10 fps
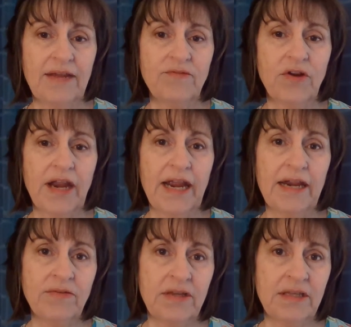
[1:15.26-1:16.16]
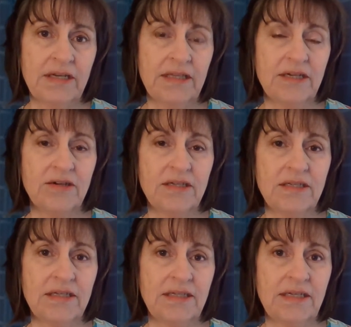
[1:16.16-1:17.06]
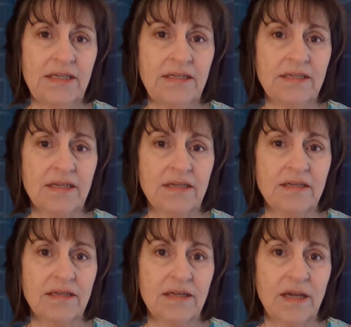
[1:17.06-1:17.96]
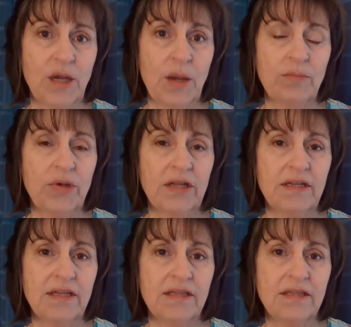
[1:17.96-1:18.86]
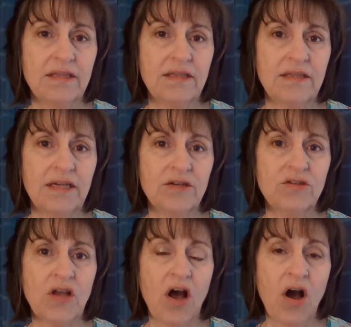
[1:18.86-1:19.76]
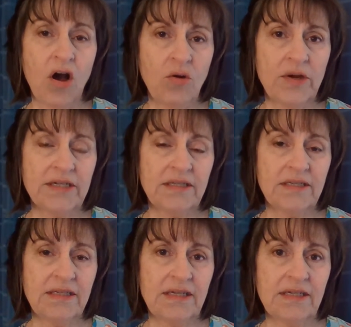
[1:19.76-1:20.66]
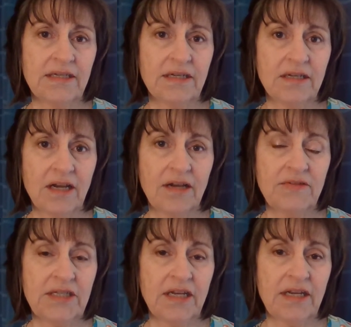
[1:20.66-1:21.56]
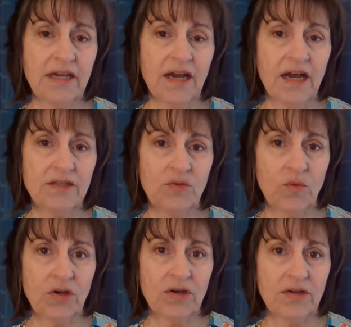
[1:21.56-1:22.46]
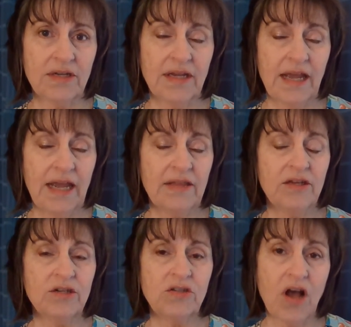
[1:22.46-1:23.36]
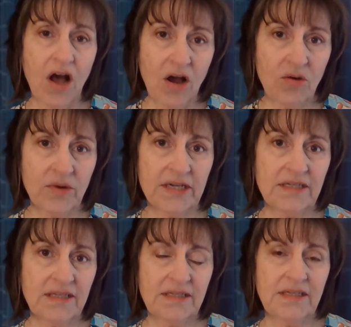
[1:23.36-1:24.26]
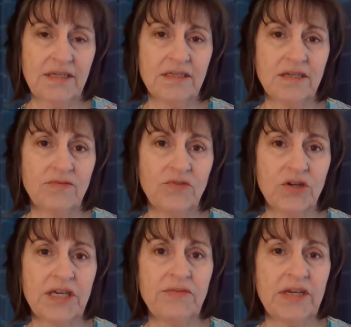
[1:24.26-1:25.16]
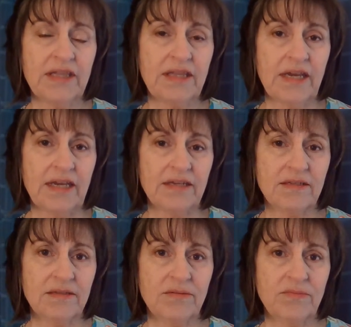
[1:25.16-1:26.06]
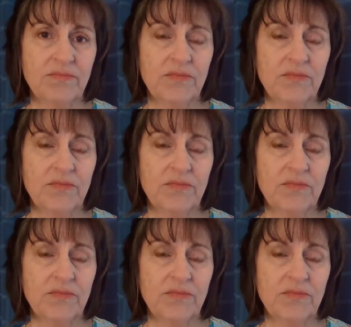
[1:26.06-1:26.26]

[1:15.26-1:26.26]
And for everything, there is a season, but there's always the season of studying God's Word, and there's always the season for giving thanks.